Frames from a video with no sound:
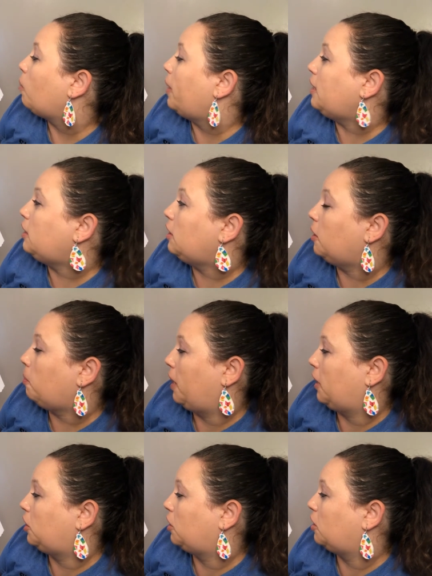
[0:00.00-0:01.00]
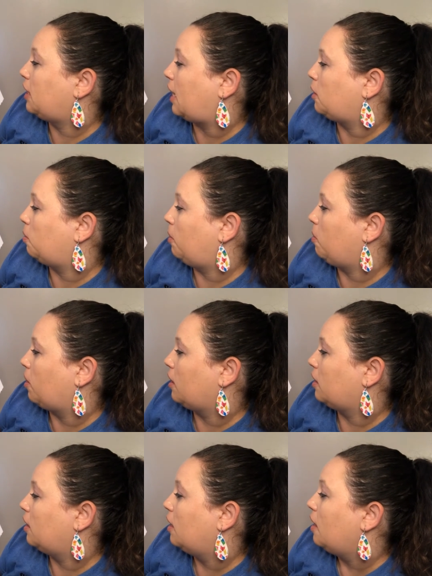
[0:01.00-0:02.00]
We took pictures as we
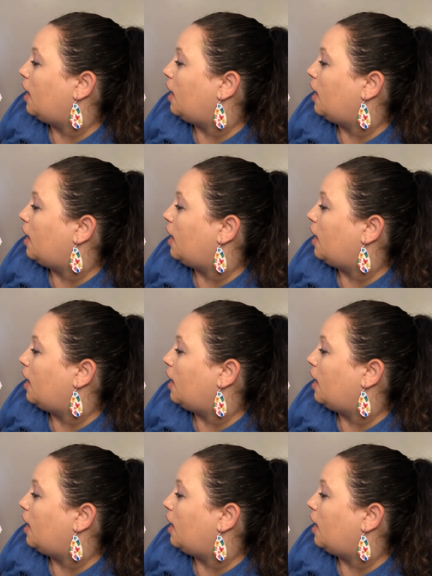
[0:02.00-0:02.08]
worked.